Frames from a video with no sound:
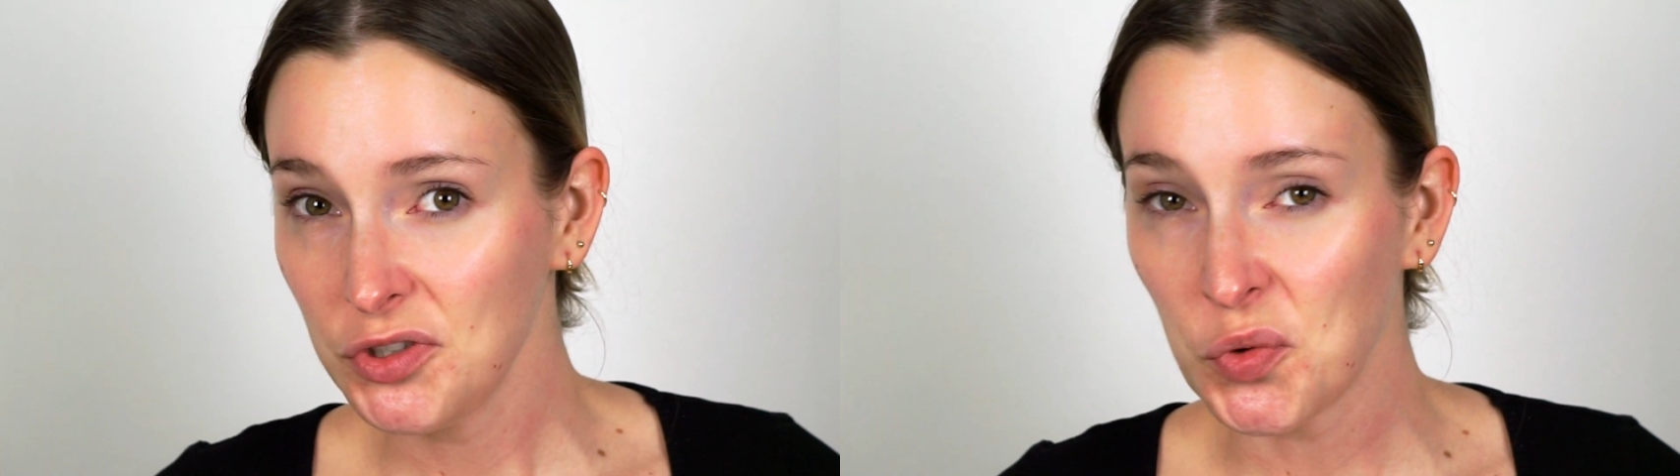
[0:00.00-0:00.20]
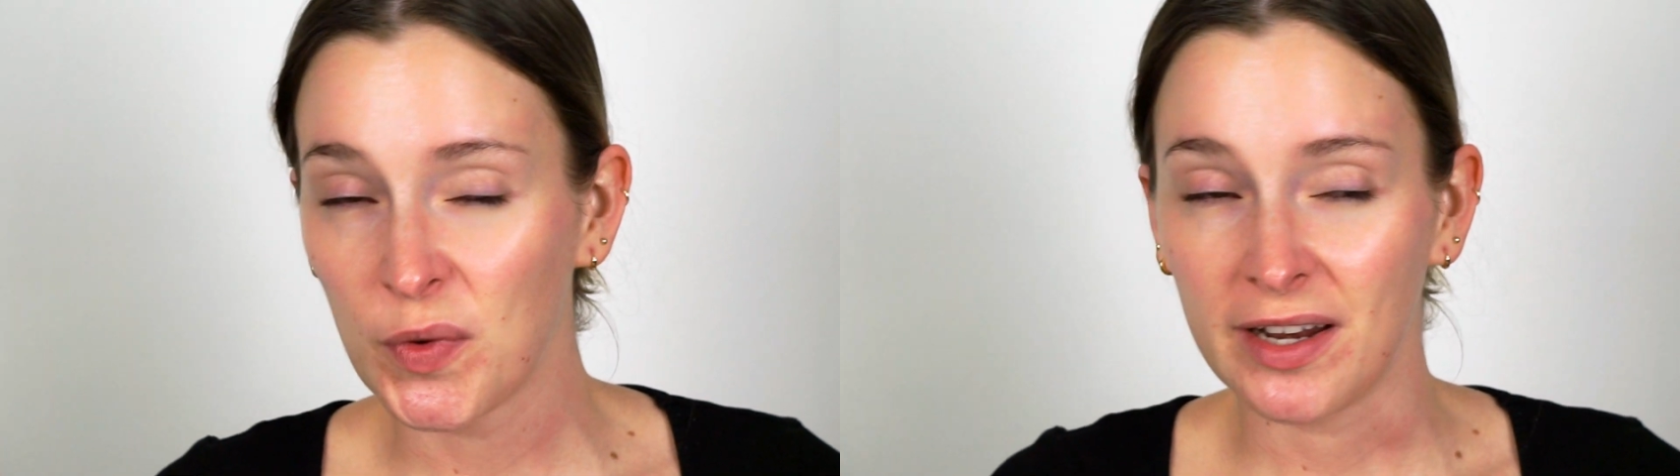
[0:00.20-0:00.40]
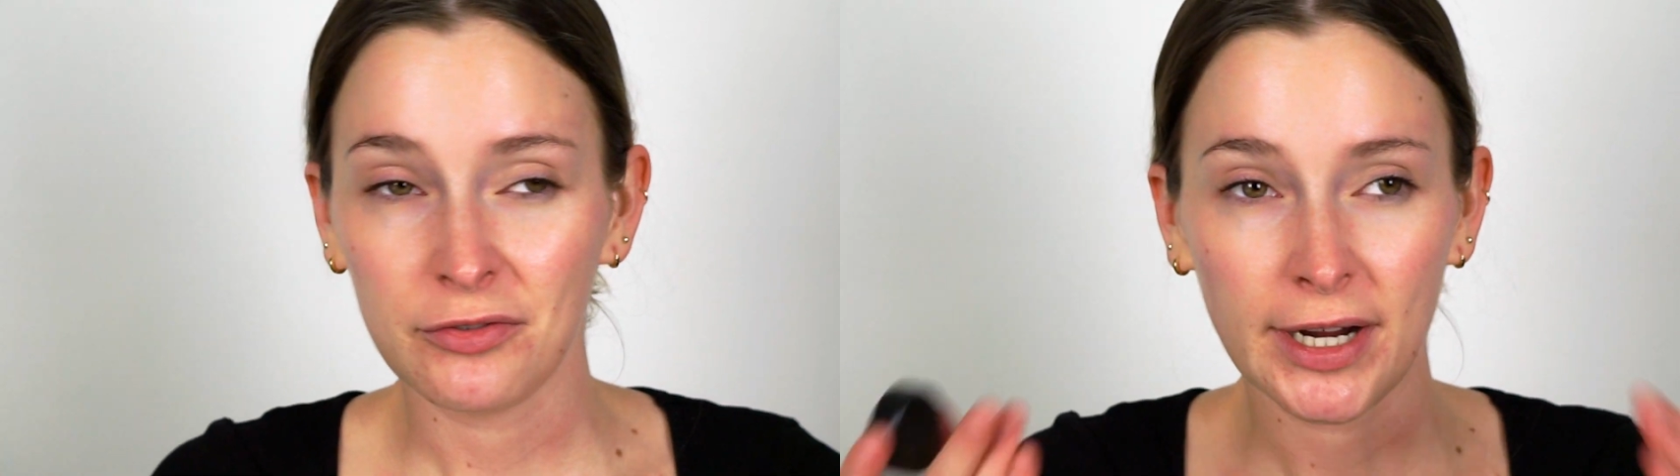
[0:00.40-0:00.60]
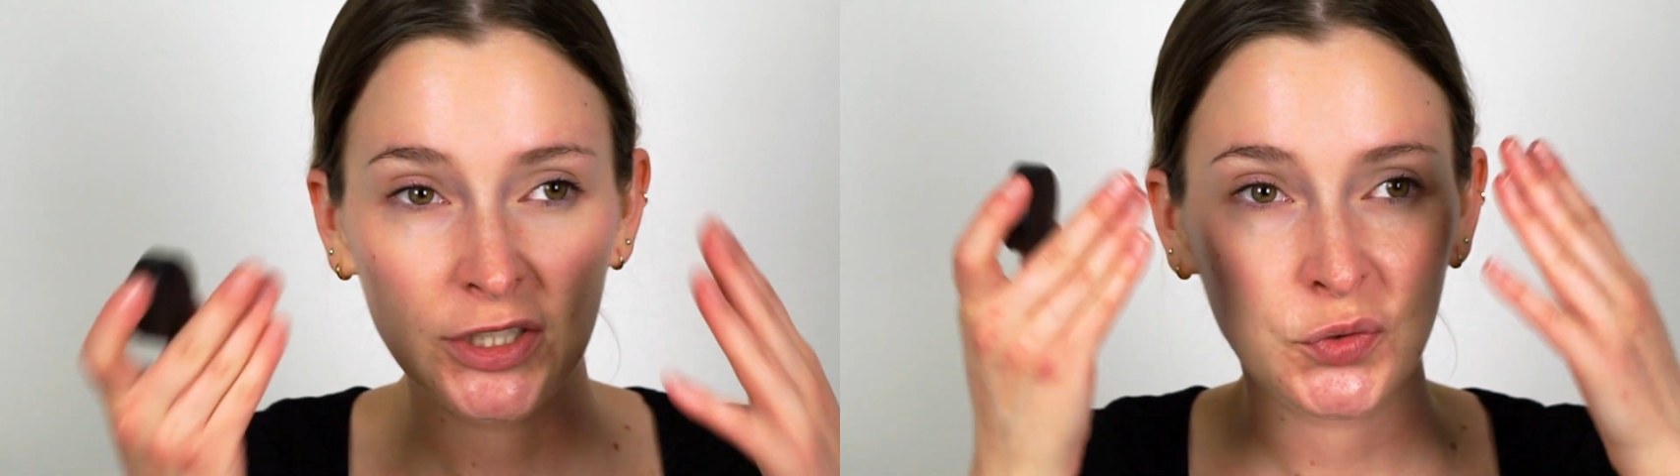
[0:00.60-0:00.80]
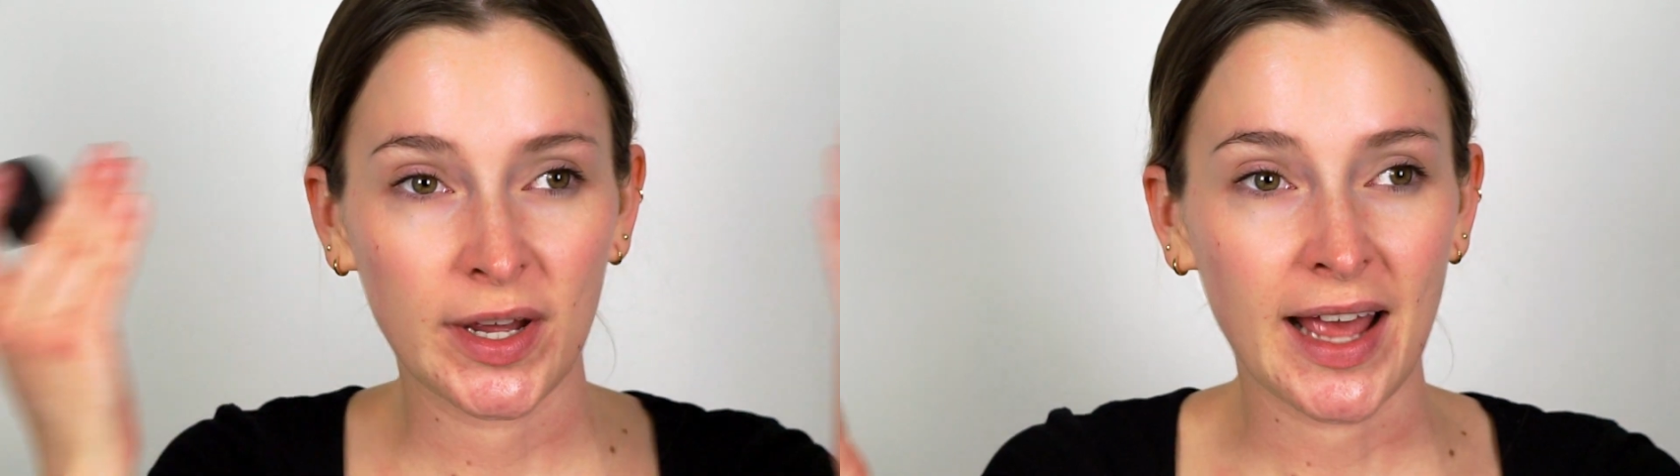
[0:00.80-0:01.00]
so whenever I
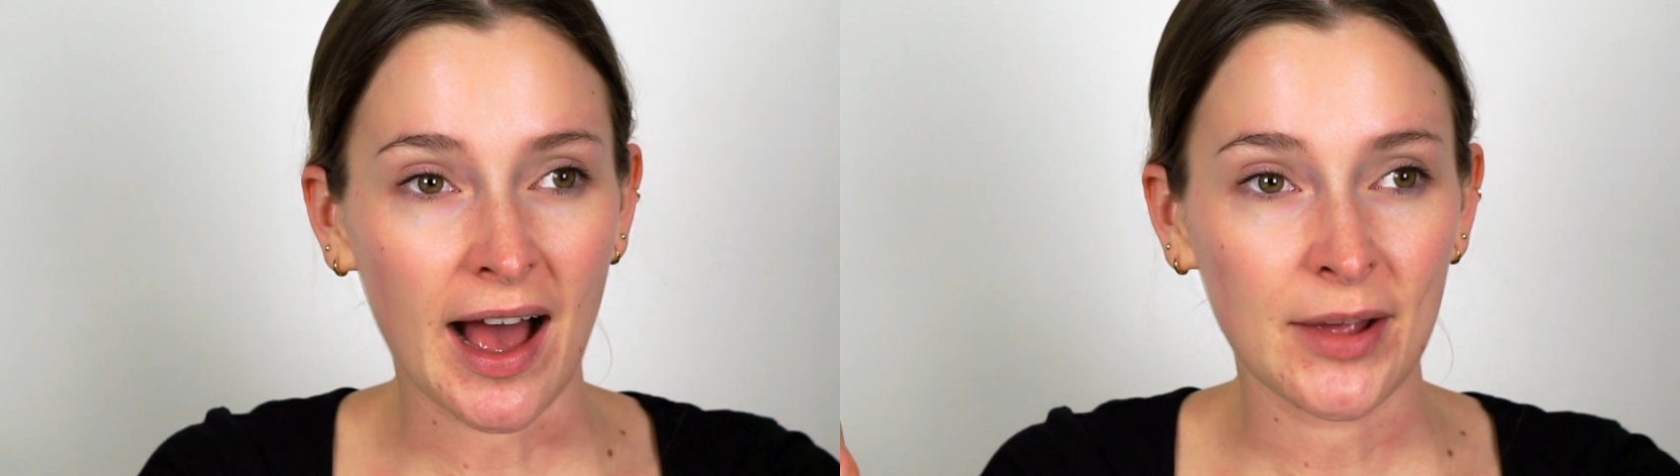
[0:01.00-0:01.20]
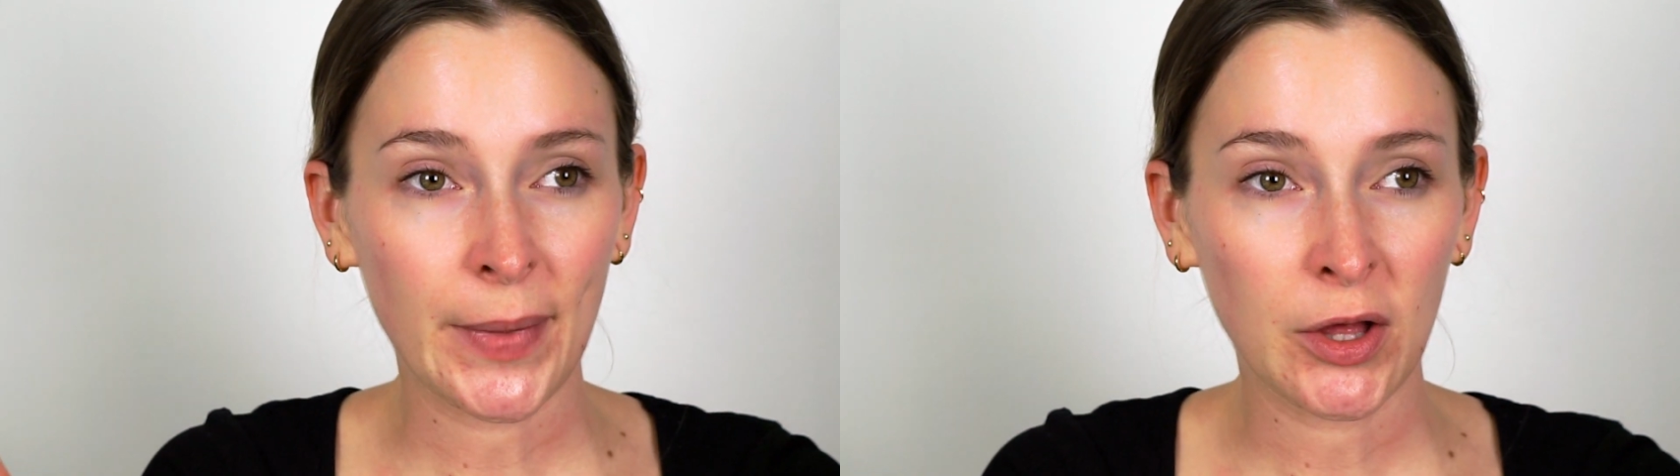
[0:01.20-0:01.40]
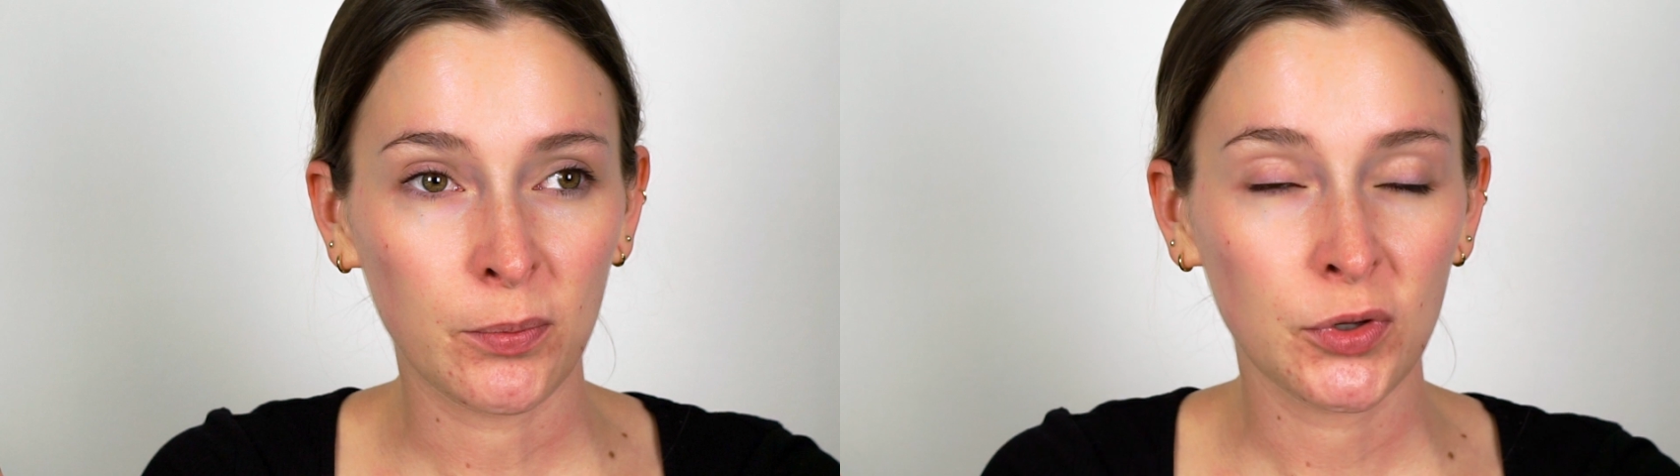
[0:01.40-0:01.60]
do a eye makeup